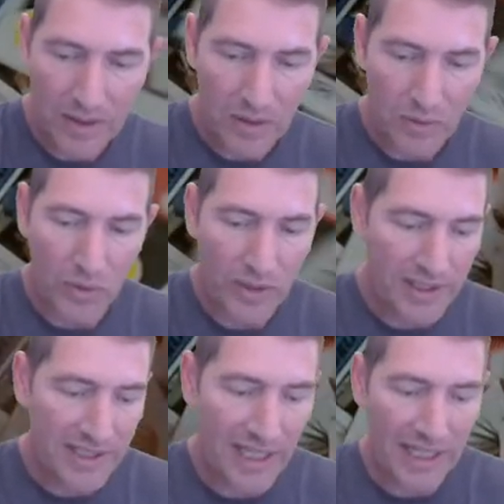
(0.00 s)
rookies
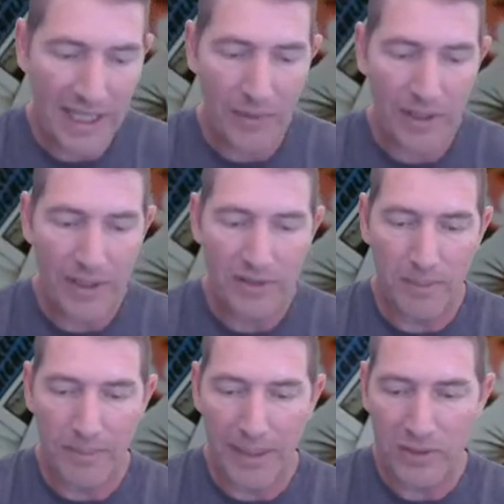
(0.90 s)
that I got right here. It's the
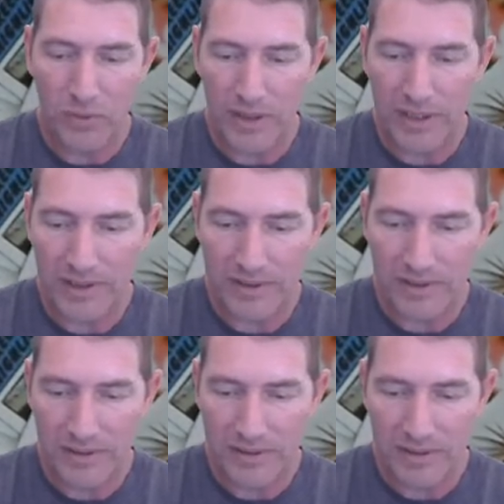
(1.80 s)
base rookies
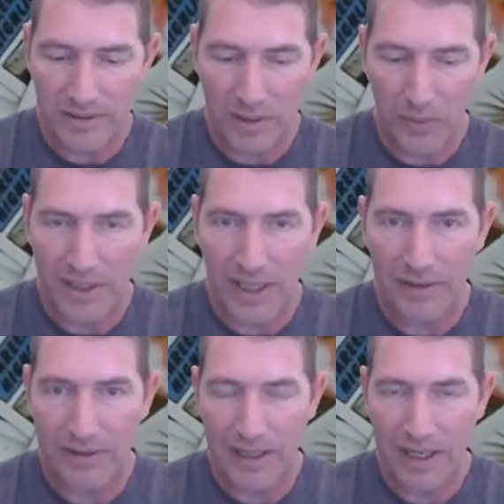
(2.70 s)
that we got
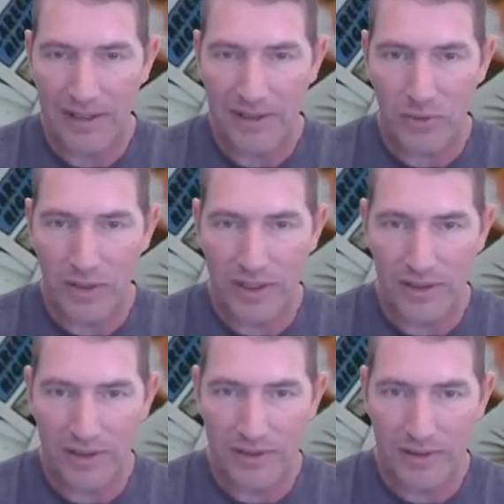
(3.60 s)
out of this right here.
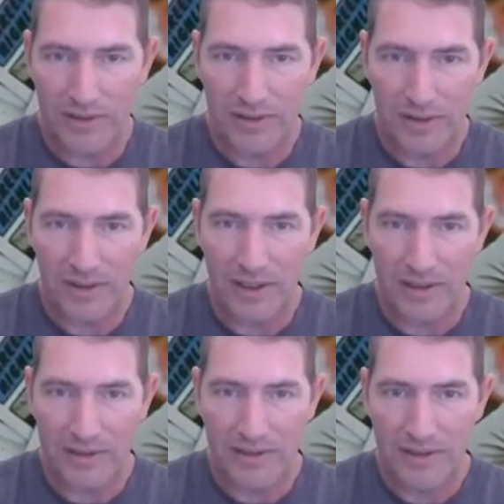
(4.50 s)
All right.
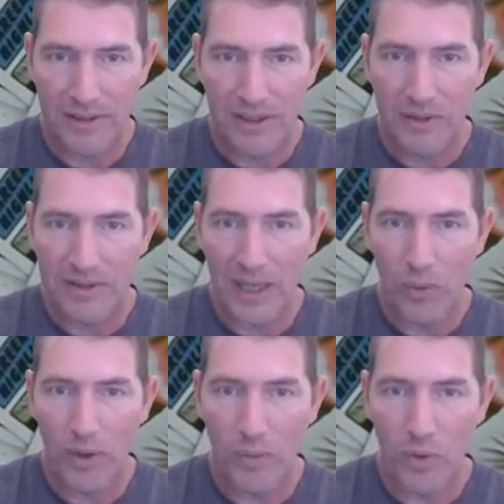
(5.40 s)
Not
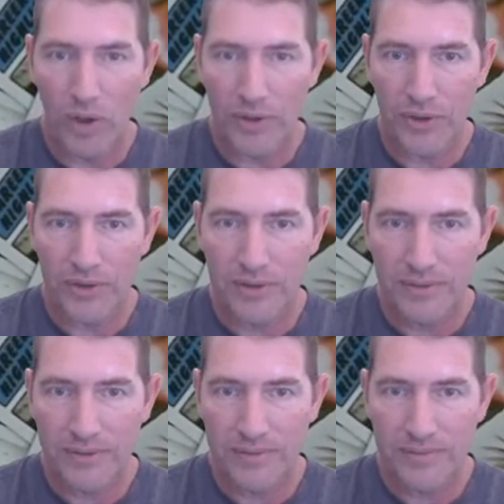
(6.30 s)
one wander.
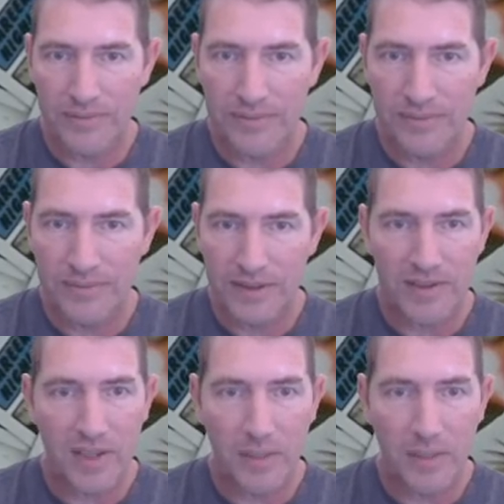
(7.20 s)
Some